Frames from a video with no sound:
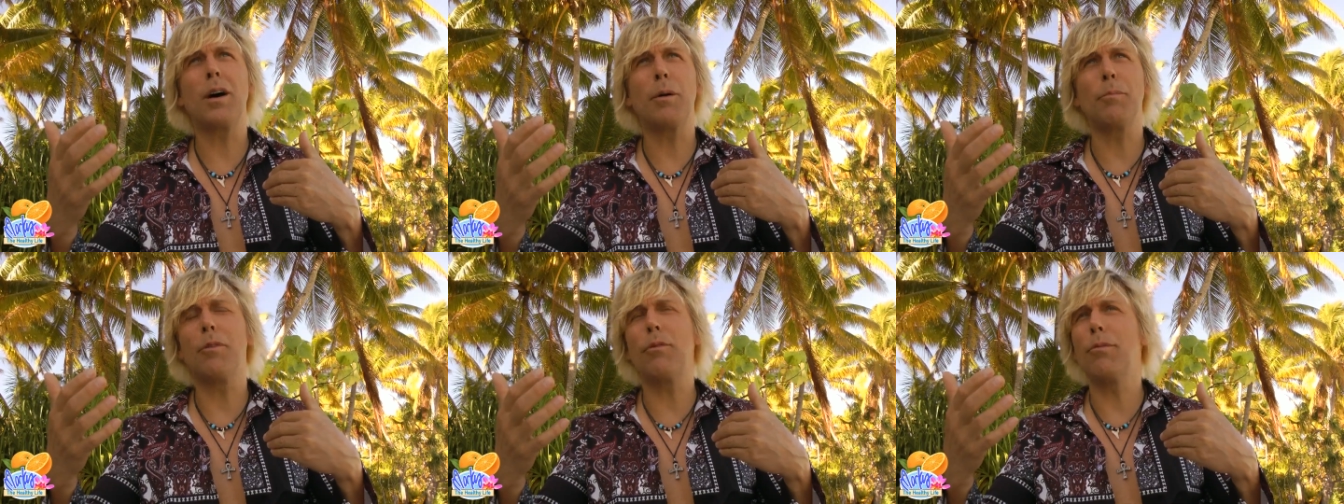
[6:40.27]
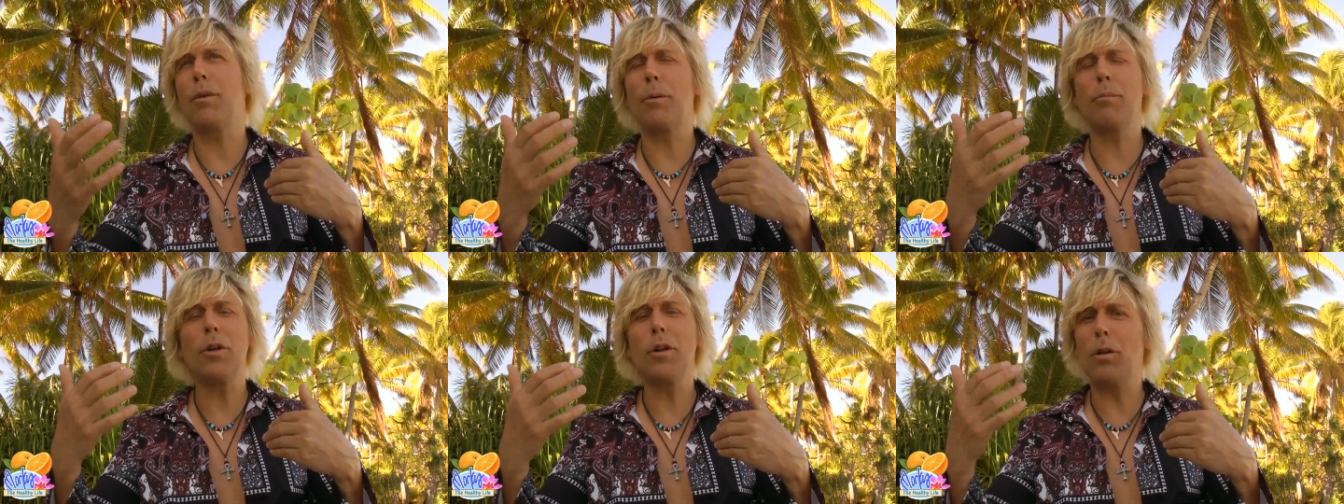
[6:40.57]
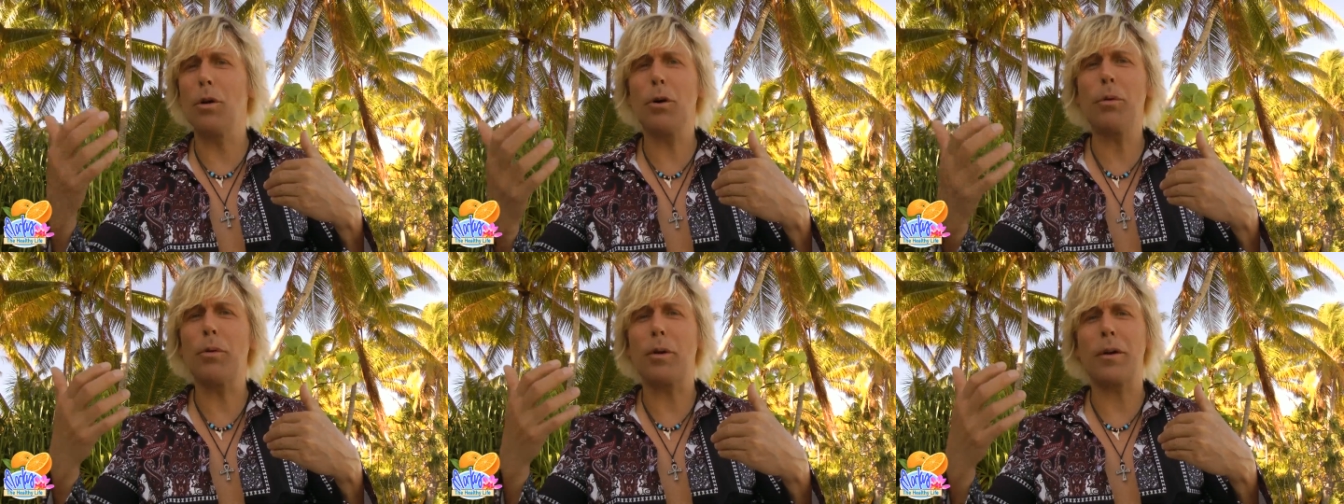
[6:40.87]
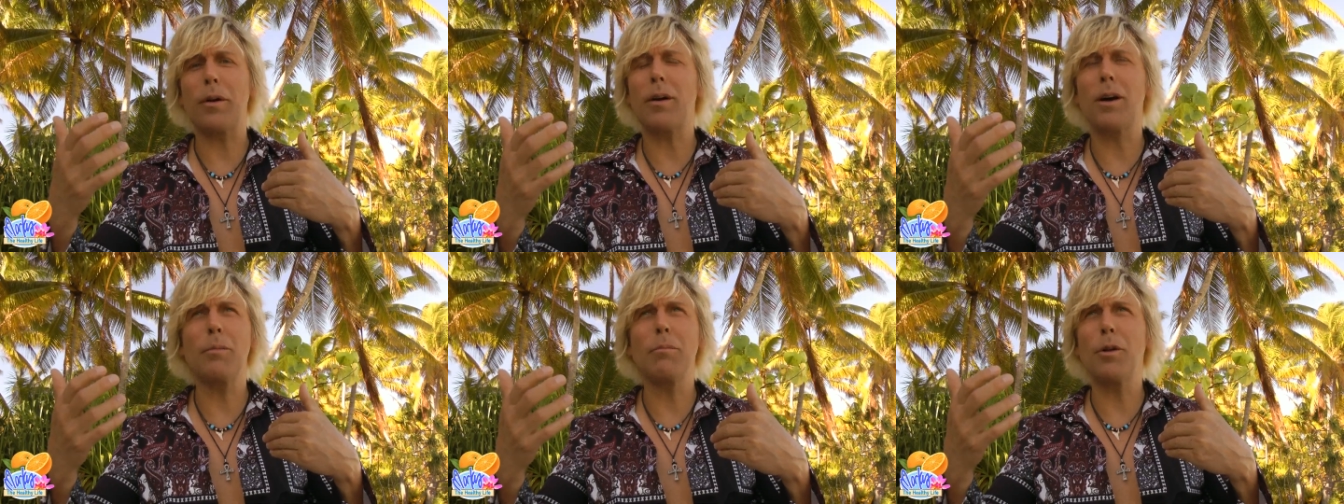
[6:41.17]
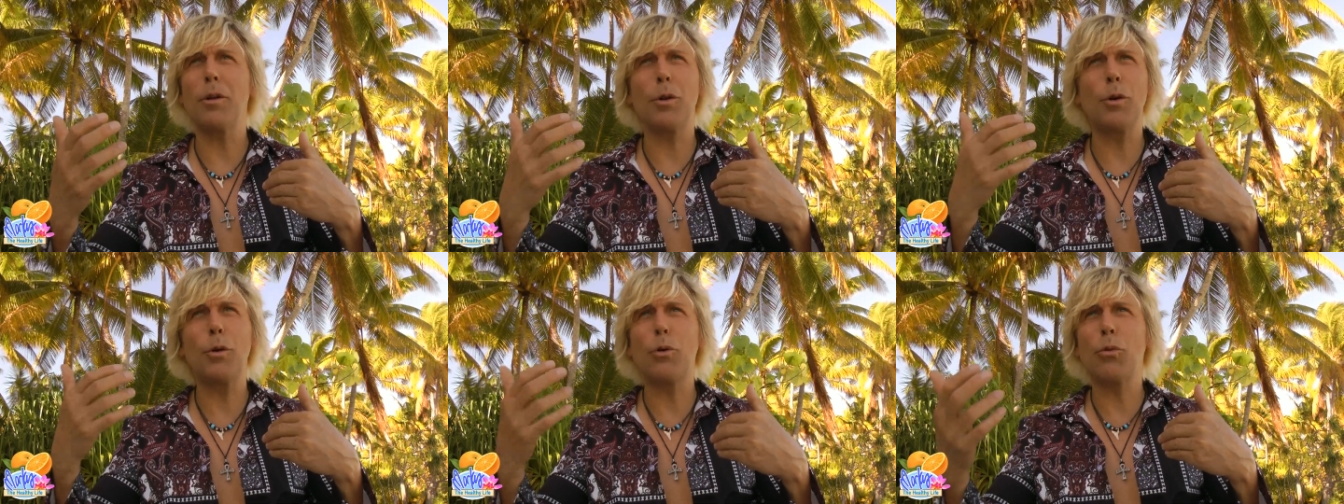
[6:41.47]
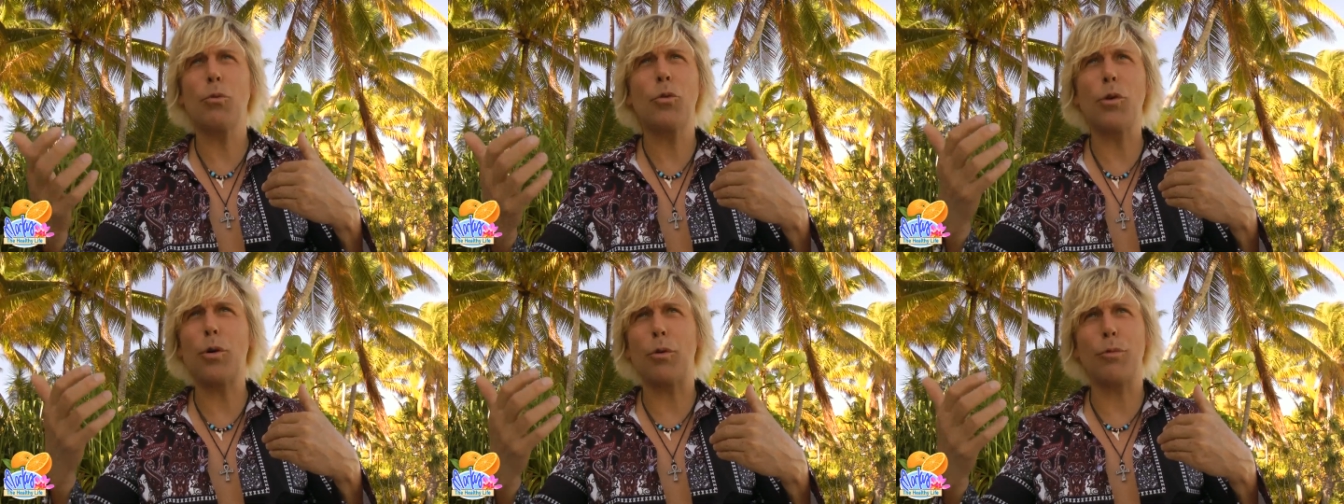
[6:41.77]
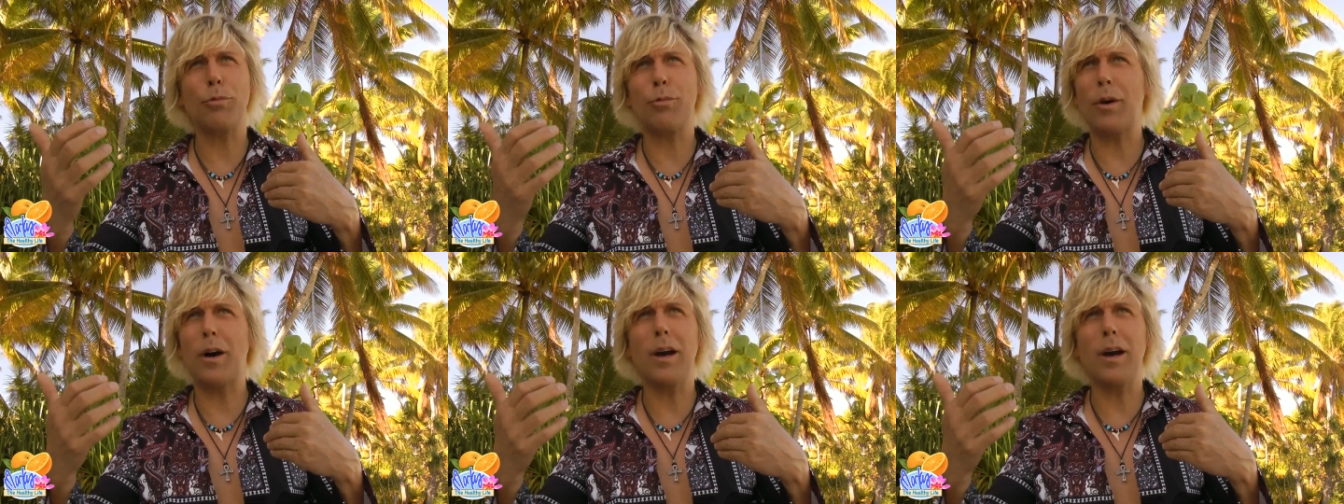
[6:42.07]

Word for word: I'm a, I'm a loner. I'm a lone wolf.